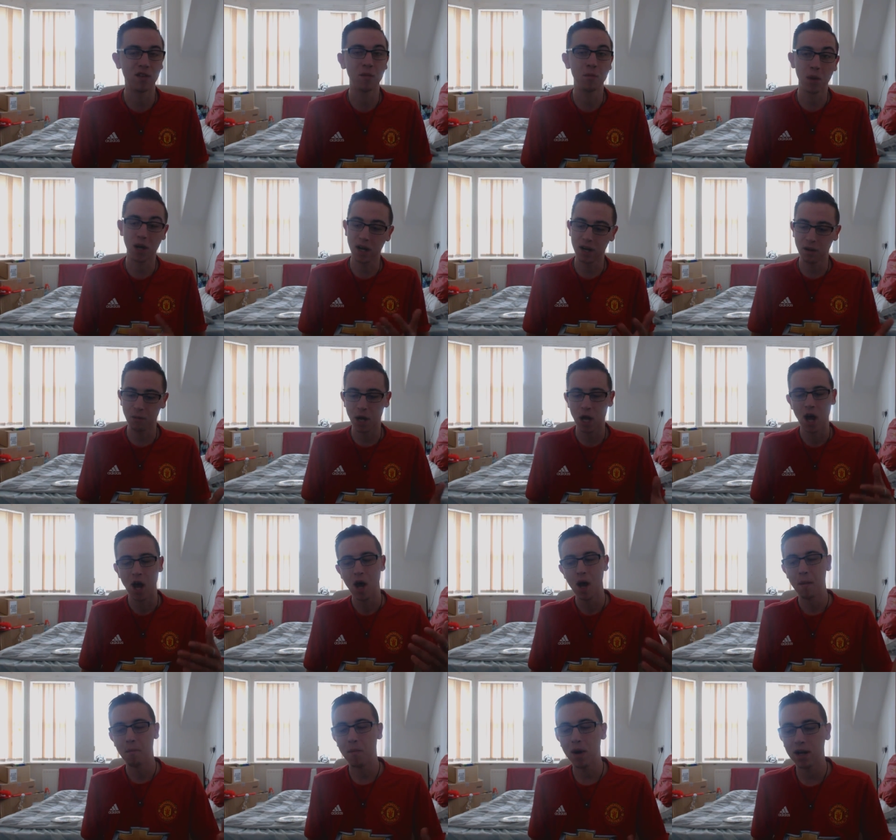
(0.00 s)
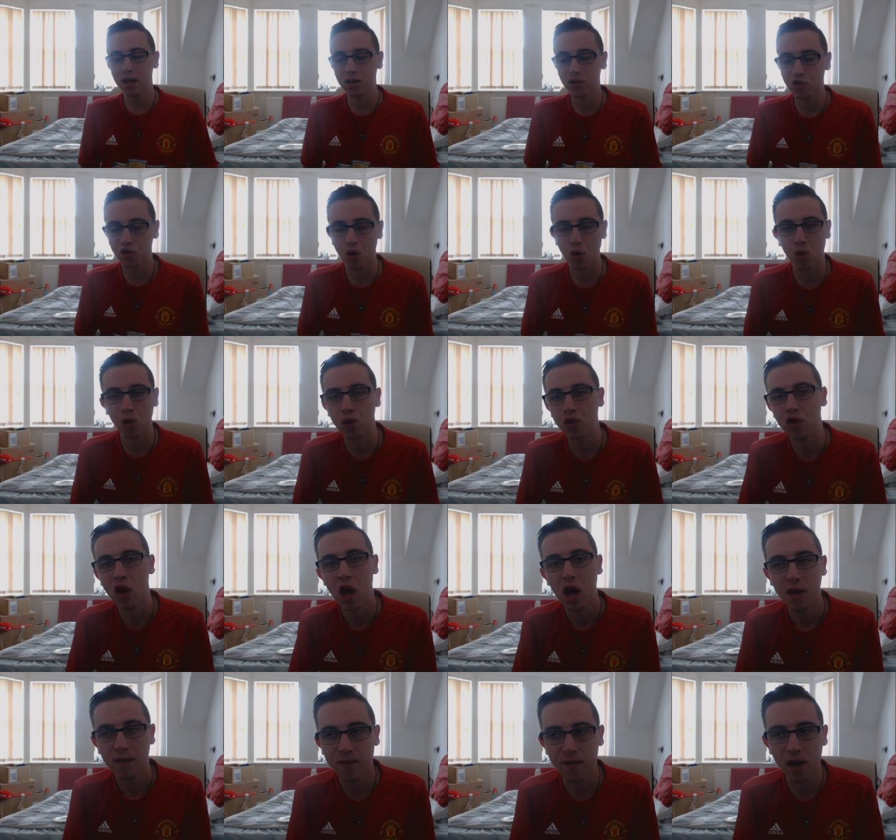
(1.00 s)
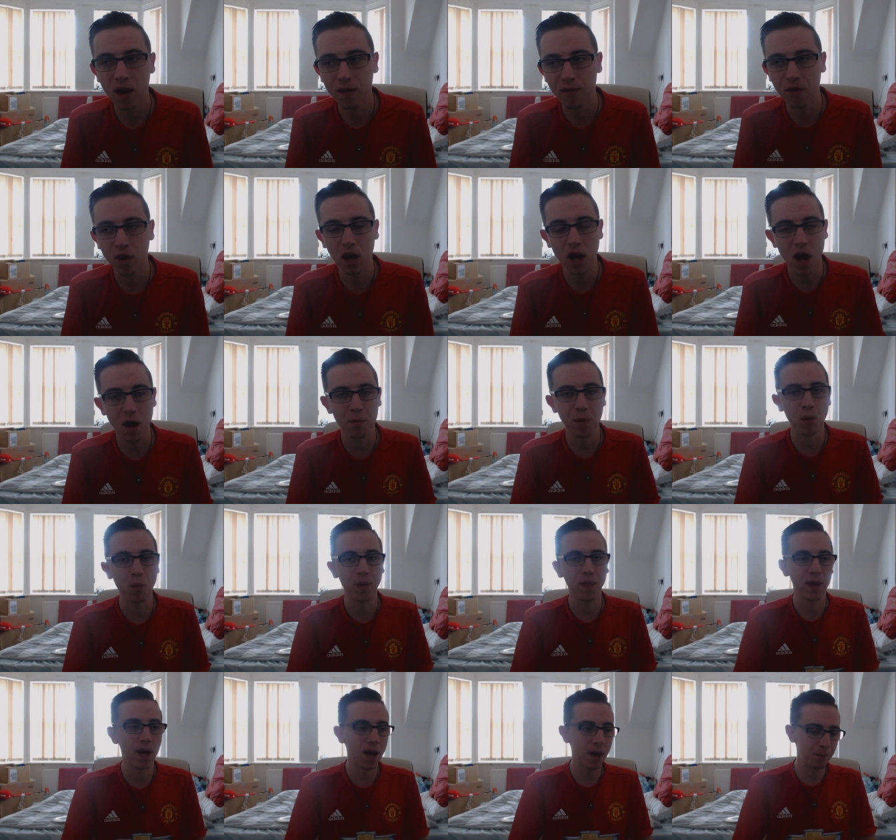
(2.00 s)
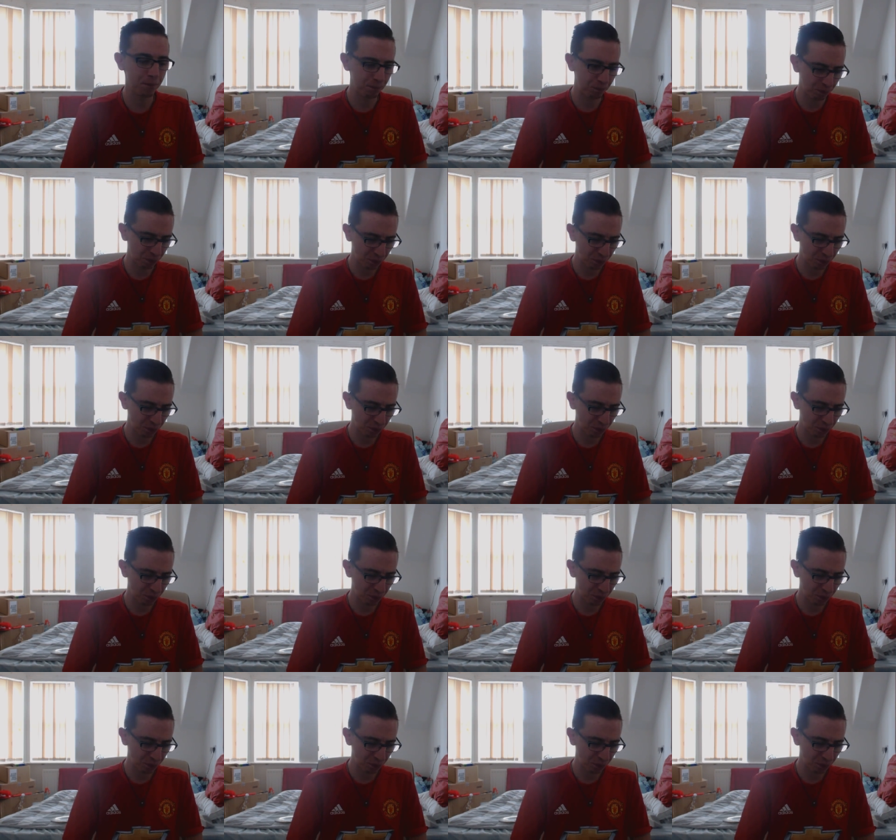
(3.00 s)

But anyway, Mata scores, very, very happy with that.